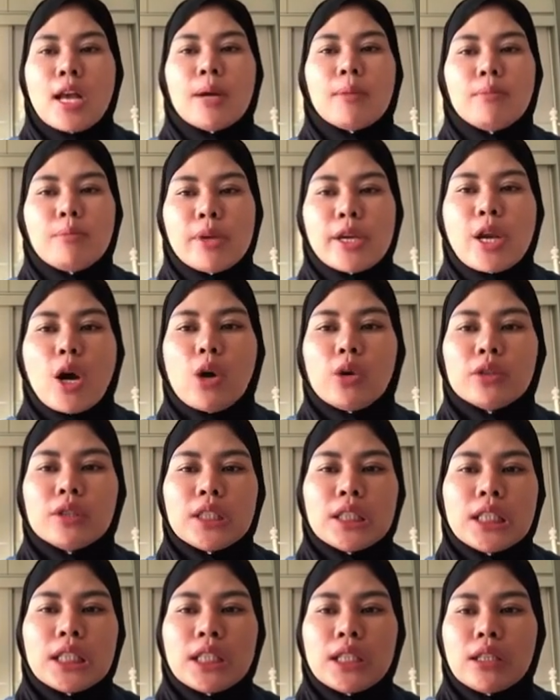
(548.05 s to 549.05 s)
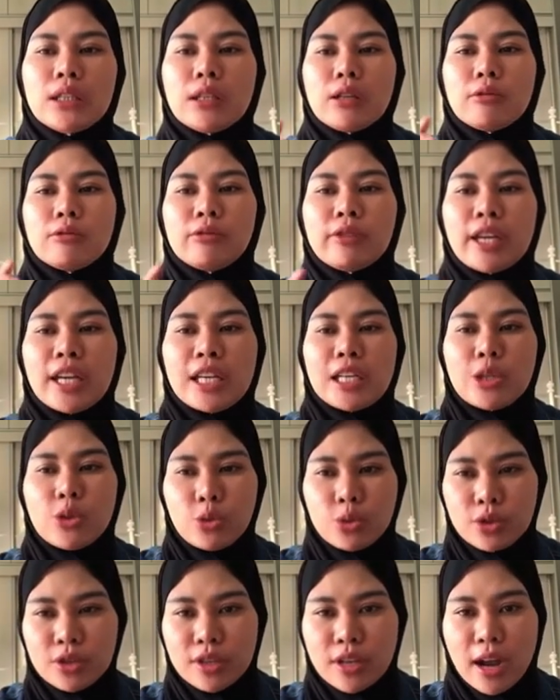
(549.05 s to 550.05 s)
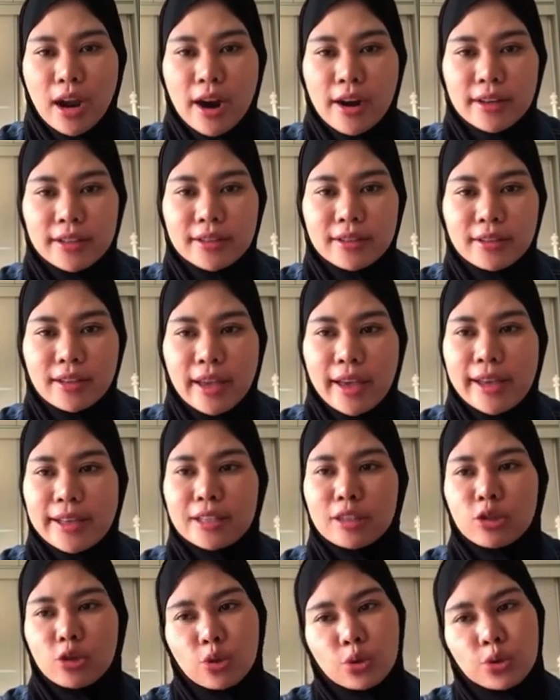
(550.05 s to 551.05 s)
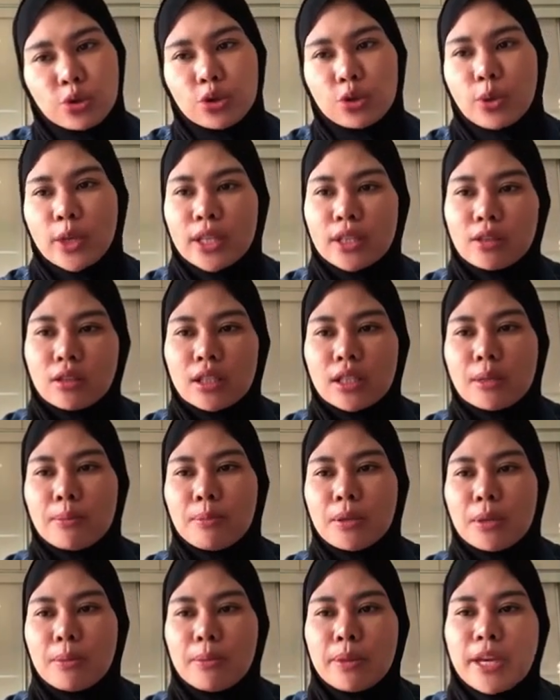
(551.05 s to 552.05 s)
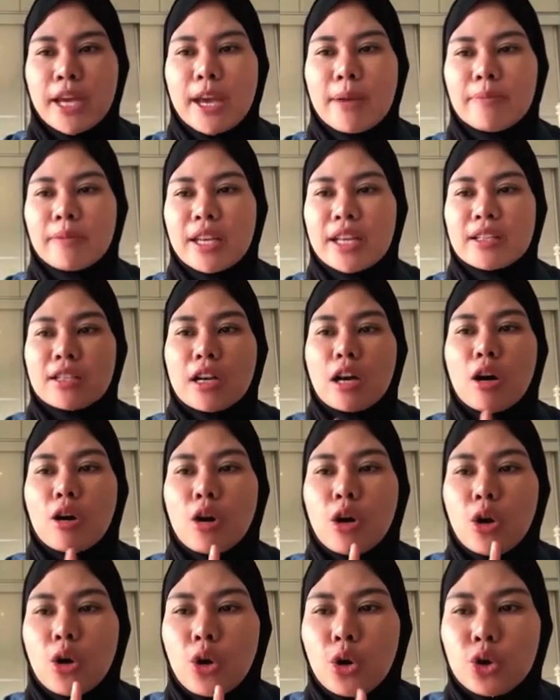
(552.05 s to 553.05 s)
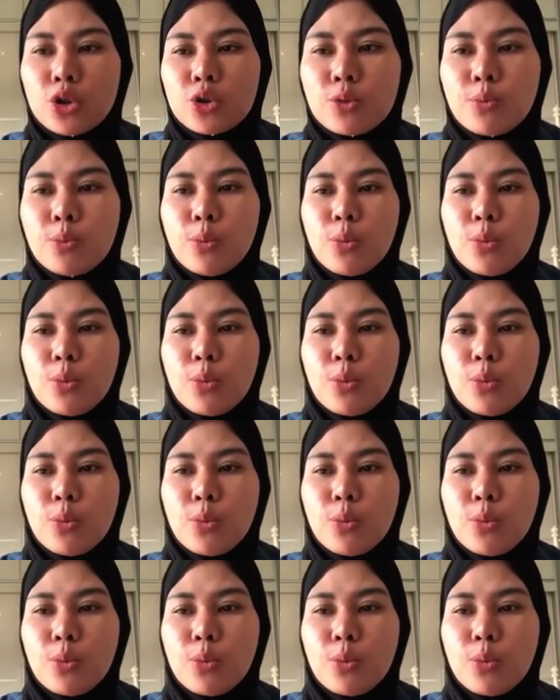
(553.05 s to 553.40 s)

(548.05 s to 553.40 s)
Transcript: BOD values are 10 to 20 ppm as opposed